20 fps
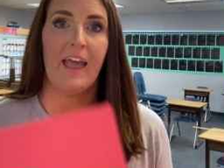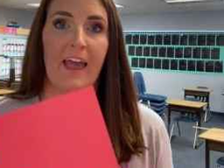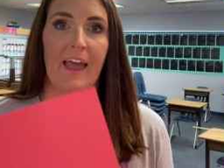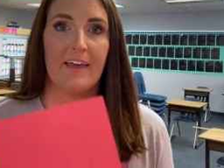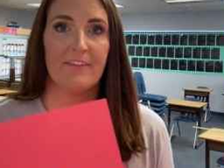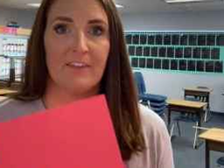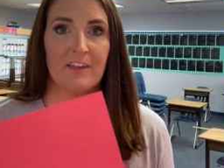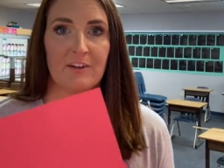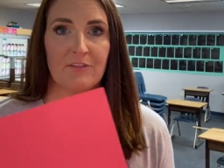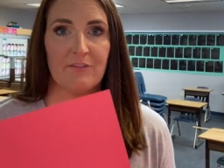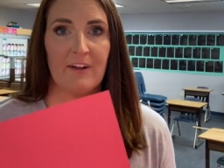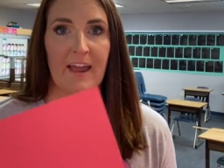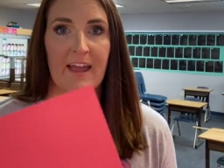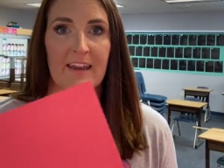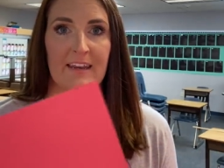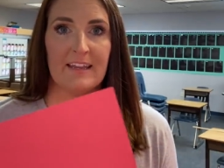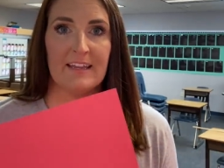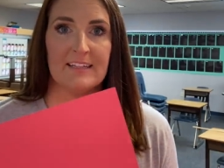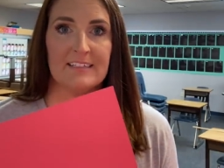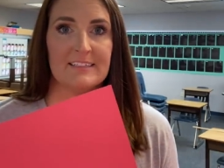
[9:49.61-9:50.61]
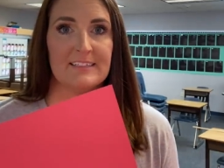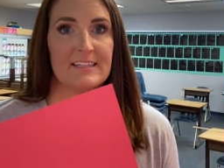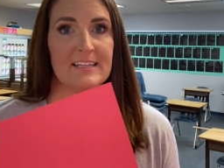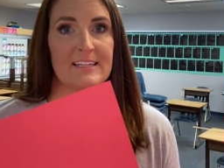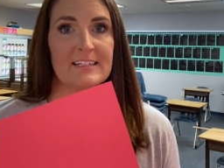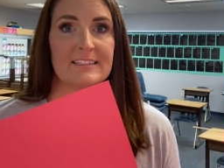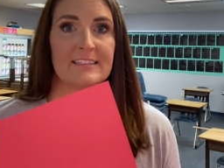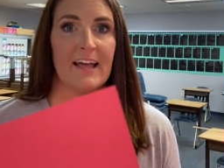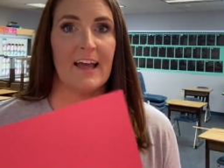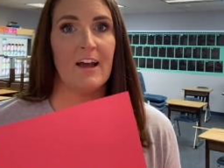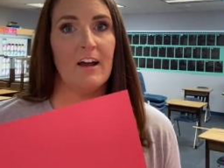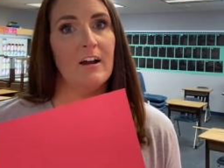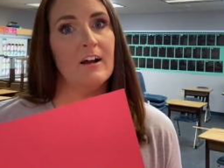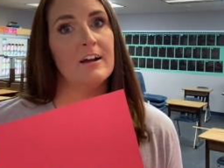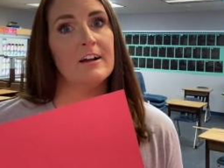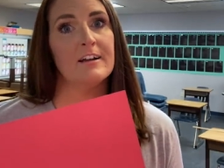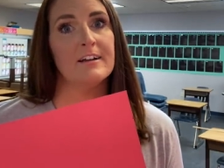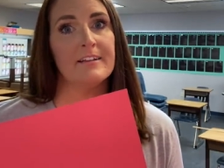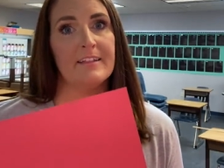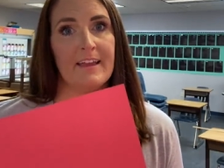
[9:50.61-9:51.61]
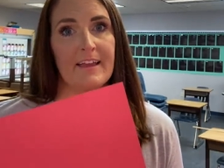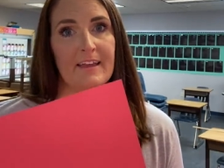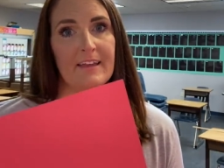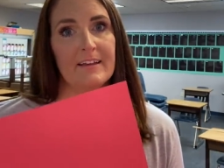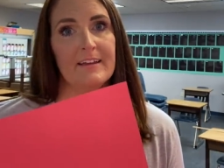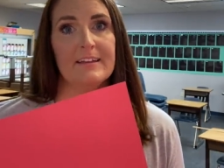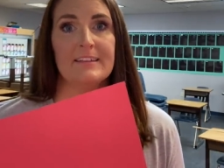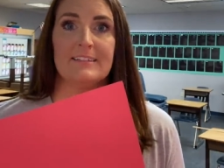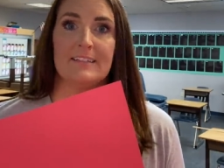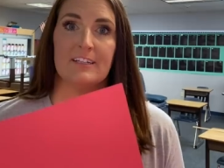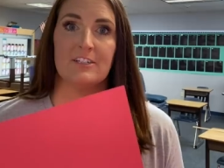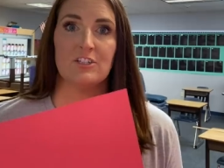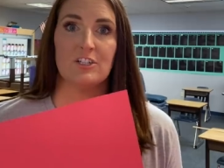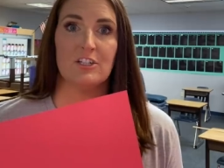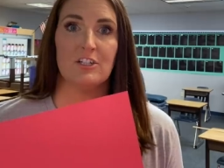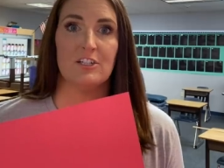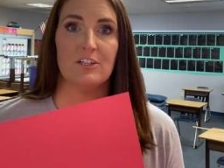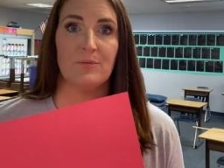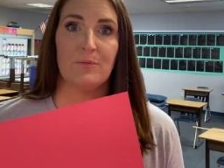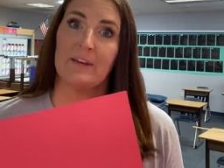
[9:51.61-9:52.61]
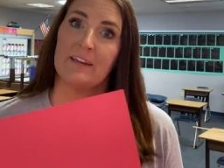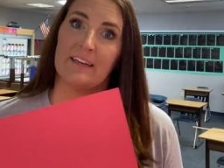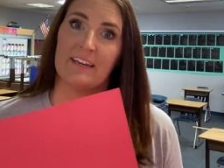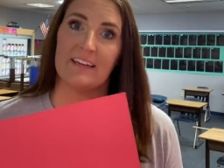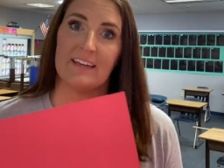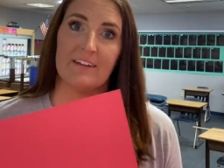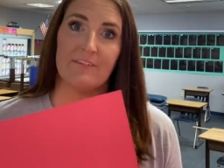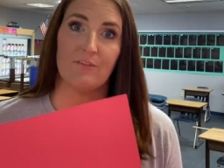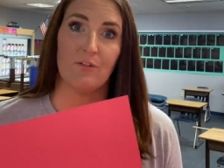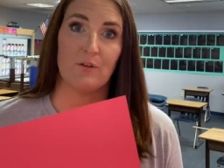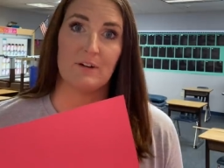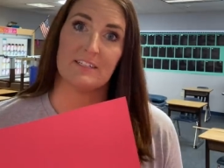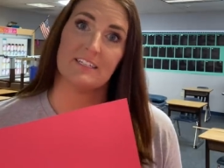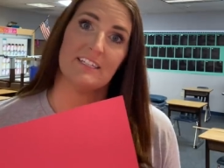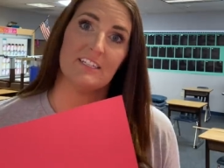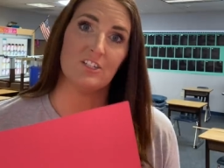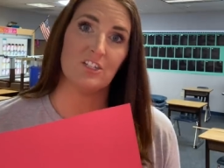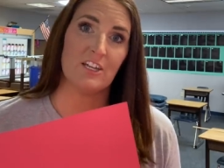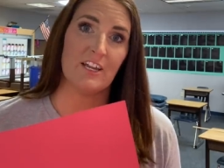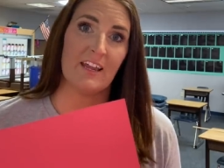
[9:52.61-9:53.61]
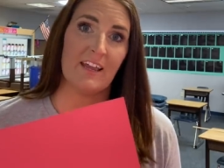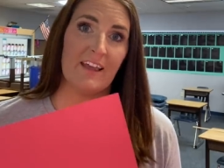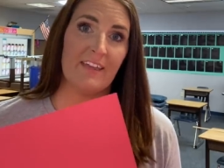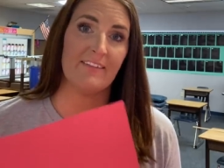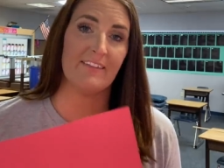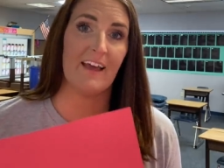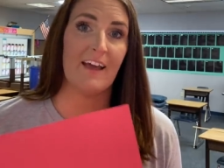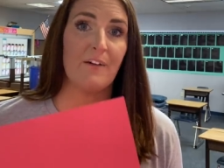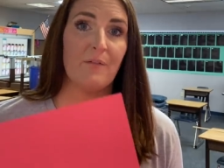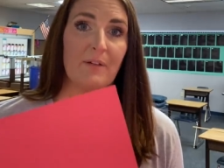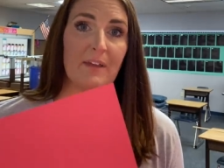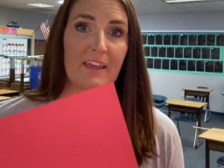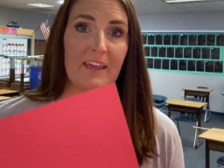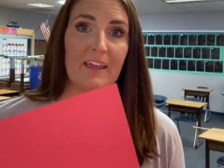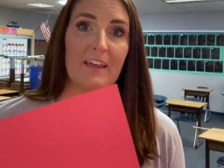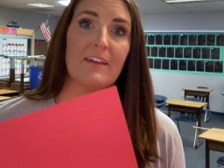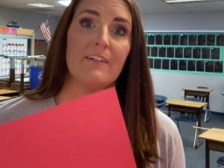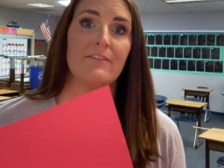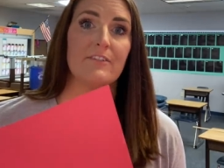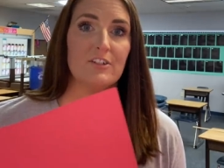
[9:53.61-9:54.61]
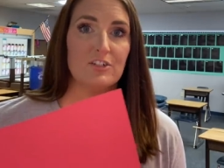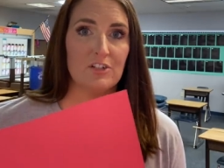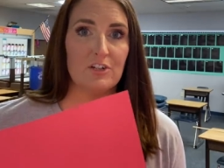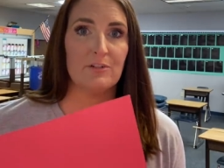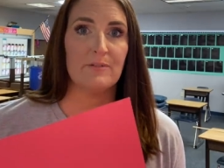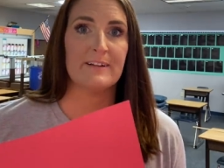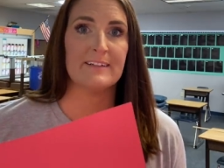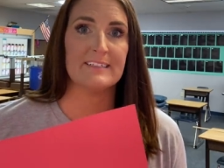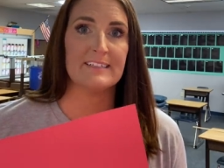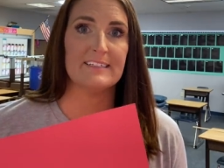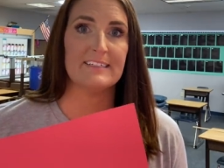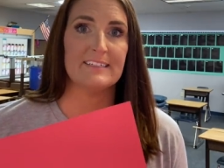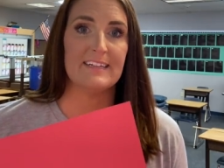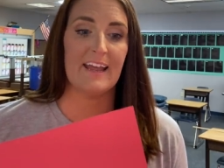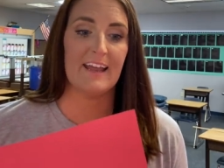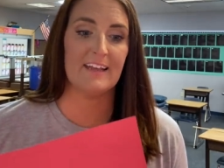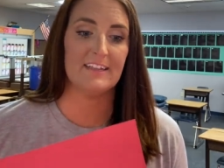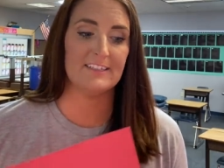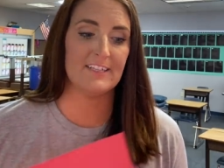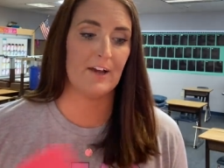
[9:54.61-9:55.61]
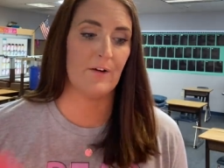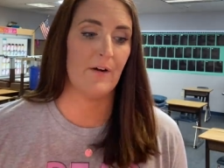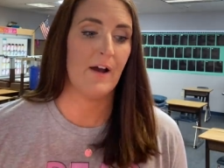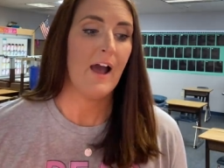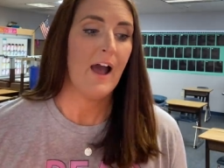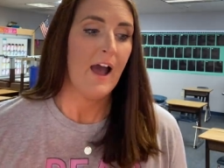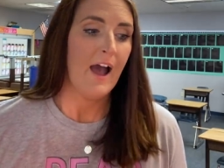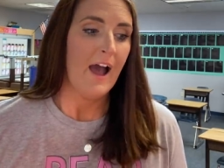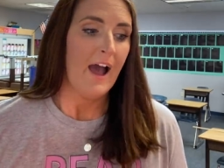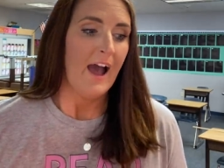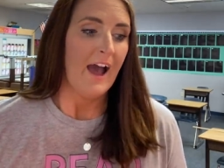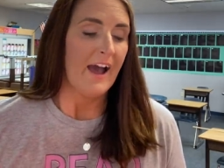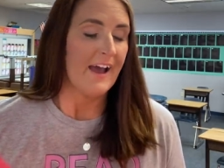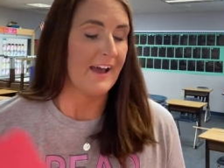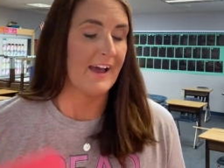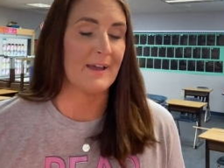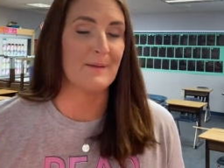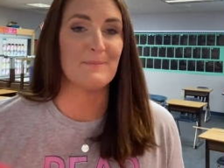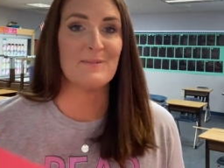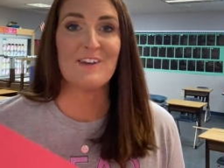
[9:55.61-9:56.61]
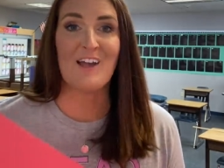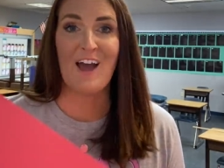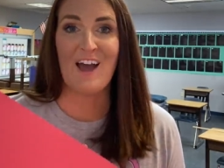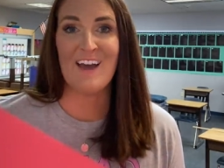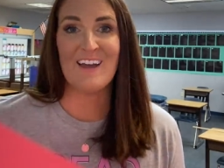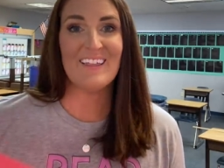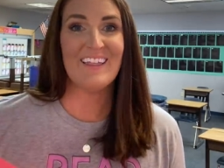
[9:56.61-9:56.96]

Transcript: And then red is things that are like essential. We need it for teaching that we for sure want to stay. So I'm not